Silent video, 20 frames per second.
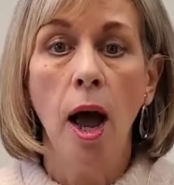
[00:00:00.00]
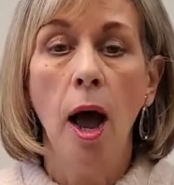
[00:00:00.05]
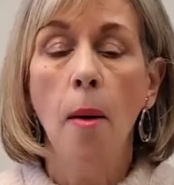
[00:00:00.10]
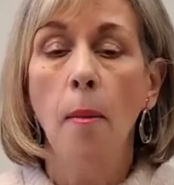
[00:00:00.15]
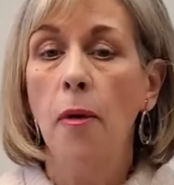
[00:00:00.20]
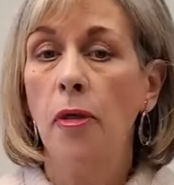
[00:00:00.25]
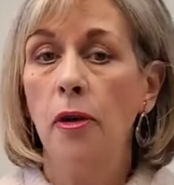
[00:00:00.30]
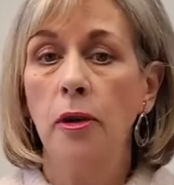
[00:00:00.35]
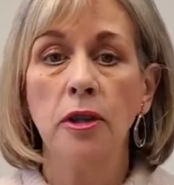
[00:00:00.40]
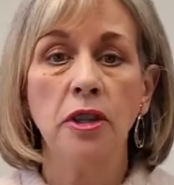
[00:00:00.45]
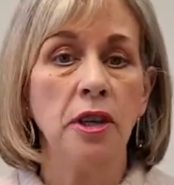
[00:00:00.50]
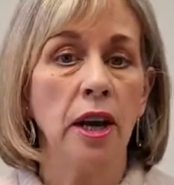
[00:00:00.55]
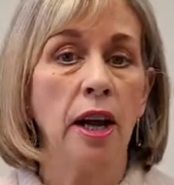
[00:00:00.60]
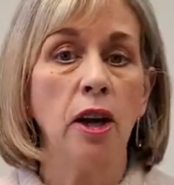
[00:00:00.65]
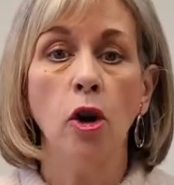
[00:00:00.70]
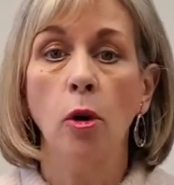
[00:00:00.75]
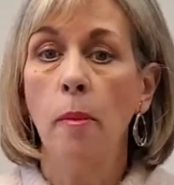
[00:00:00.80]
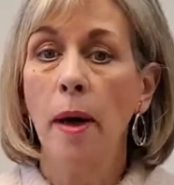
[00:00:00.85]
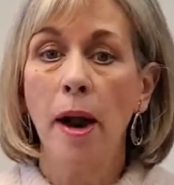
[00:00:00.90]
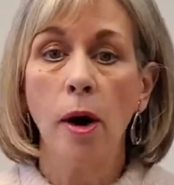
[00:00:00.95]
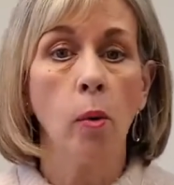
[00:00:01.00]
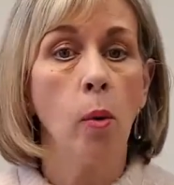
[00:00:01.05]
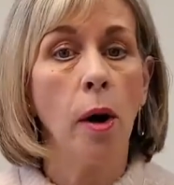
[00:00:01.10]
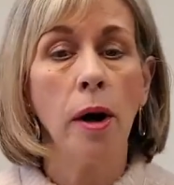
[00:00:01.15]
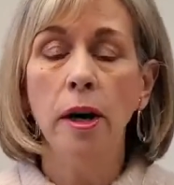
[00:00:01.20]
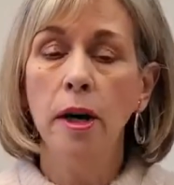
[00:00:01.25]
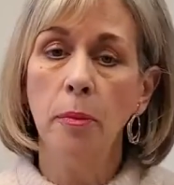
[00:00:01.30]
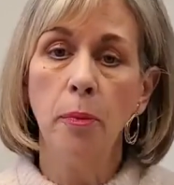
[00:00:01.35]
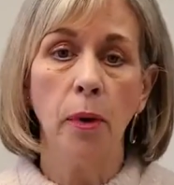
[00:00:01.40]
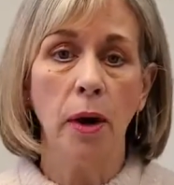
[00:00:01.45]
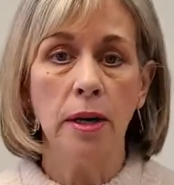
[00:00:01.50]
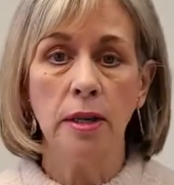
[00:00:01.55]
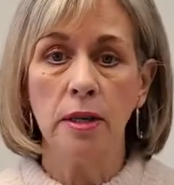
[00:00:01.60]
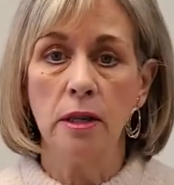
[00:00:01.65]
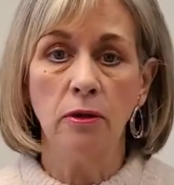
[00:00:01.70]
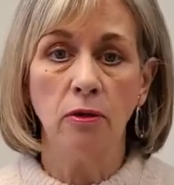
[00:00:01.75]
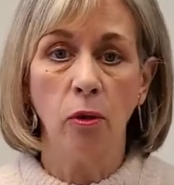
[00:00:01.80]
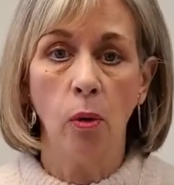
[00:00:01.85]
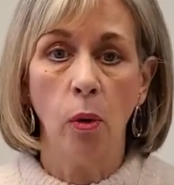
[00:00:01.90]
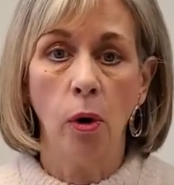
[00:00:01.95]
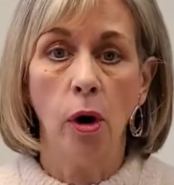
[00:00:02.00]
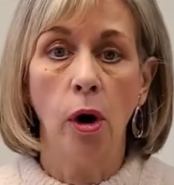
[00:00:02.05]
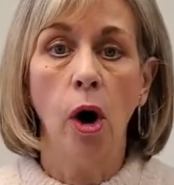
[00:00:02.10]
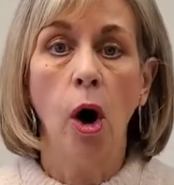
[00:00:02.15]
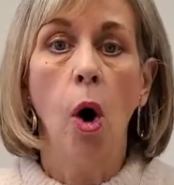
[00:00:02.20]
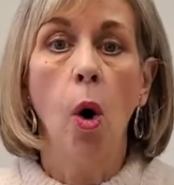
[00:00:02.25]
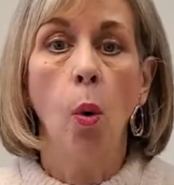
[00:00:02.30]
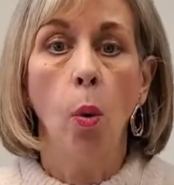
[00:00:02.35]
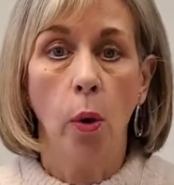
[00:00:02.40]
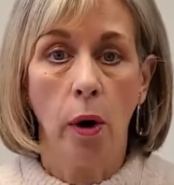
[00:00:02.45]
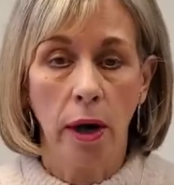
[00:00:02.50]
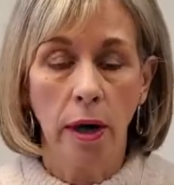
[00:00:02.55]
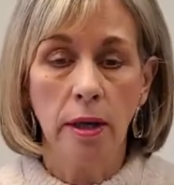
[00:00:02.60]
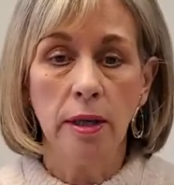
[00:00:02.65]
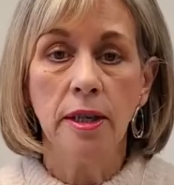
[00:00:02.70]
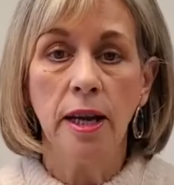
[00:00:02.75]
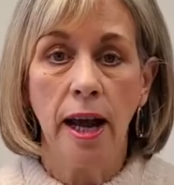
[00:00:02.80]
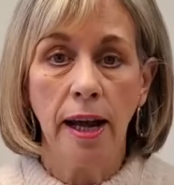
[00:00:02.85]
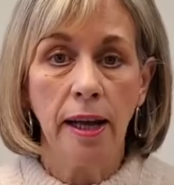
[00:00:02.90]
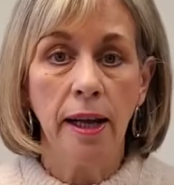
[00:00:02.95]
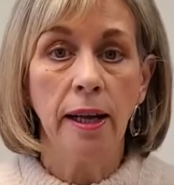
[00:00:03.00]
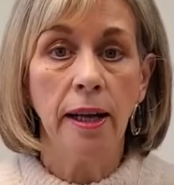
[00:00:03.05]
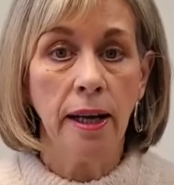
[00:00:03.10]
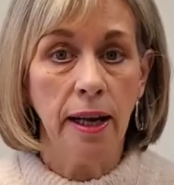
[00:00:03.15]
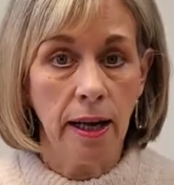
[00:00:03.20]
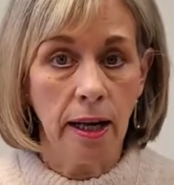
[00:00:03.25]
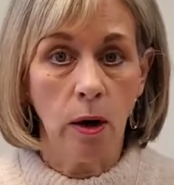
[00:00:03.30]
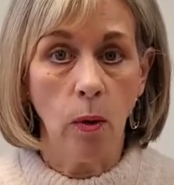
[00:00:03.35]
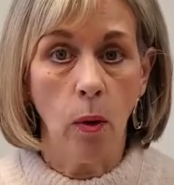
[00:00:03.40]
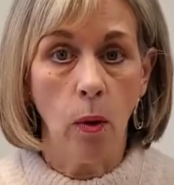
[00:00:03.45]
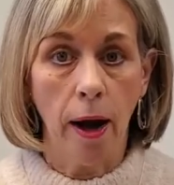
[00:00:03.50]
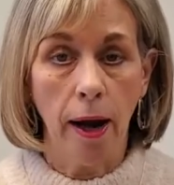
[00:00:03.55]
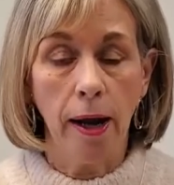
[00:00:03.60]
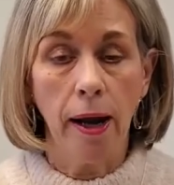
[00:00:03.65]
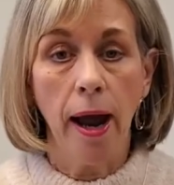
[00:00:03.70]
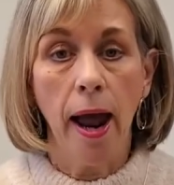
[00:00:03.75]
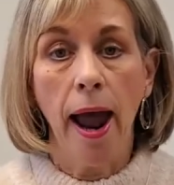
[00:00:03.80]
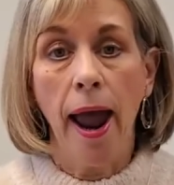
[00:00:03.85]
But they're saying no matter what it appraises for, we're going to take it anyway.